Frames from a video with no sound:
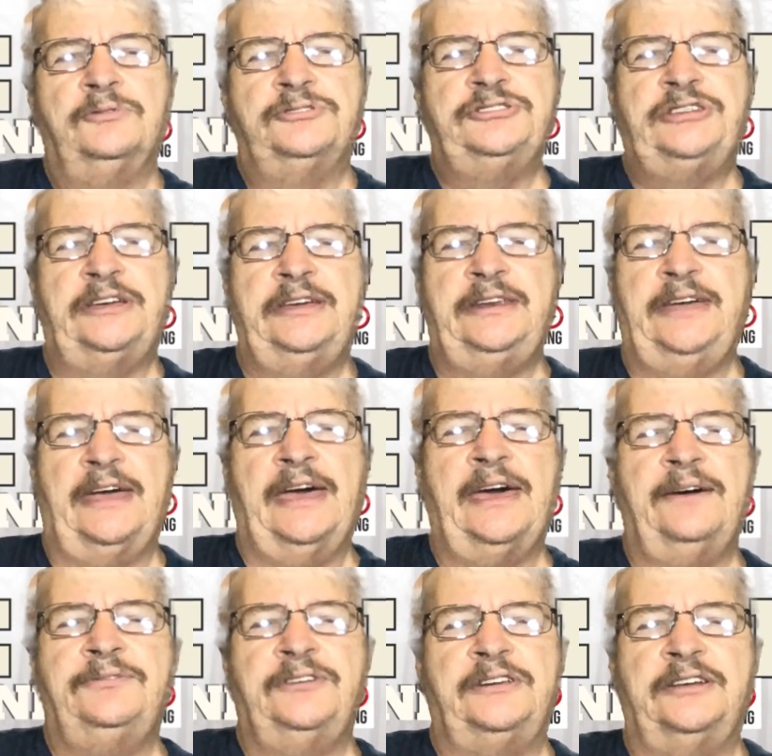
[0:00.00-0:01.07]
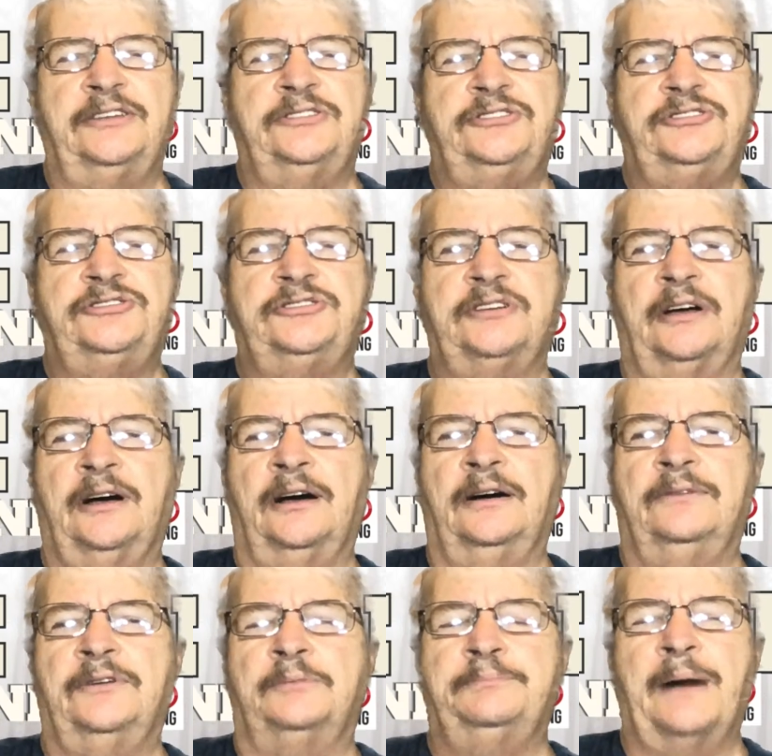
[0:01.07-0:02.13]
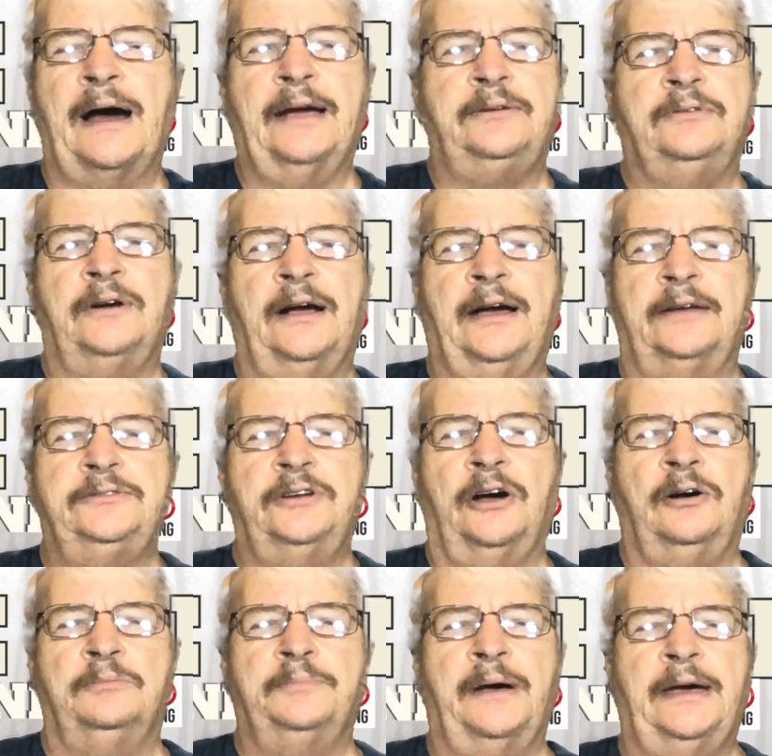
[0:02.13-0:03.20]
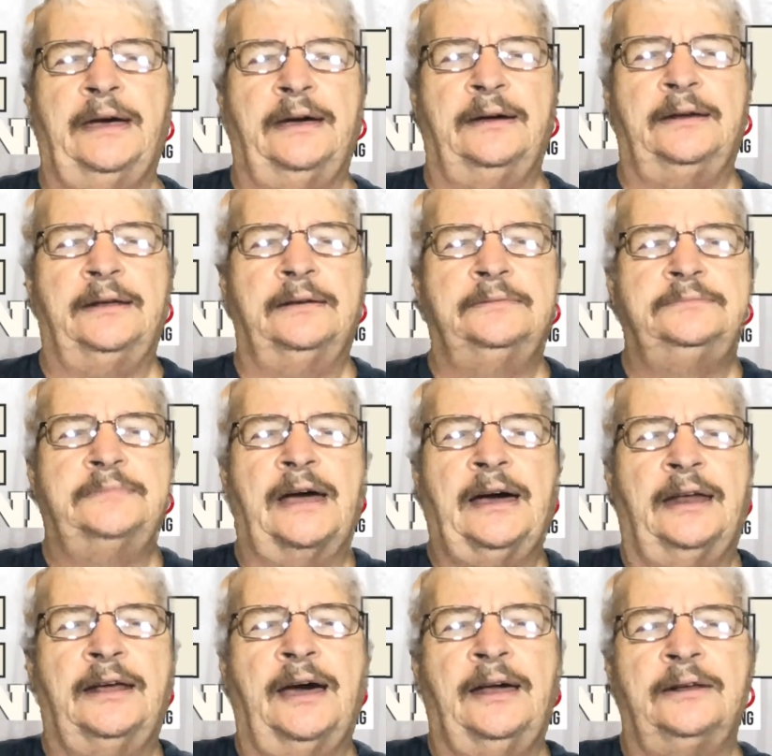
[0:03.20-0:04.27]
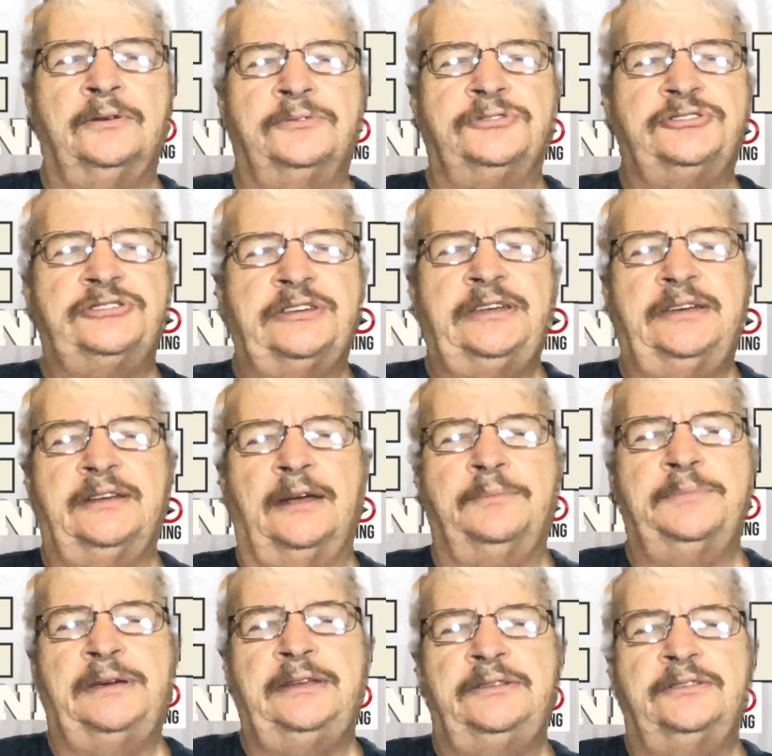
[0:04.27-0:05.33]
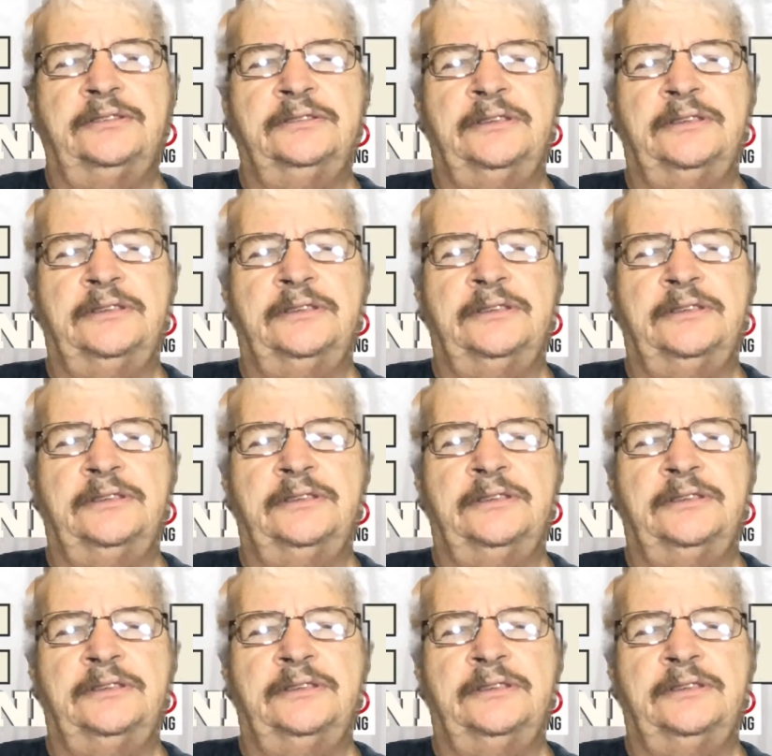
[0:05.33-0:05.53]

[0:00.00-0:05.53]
see any evidence of a bike ride gone bad. I don't see it. I mean,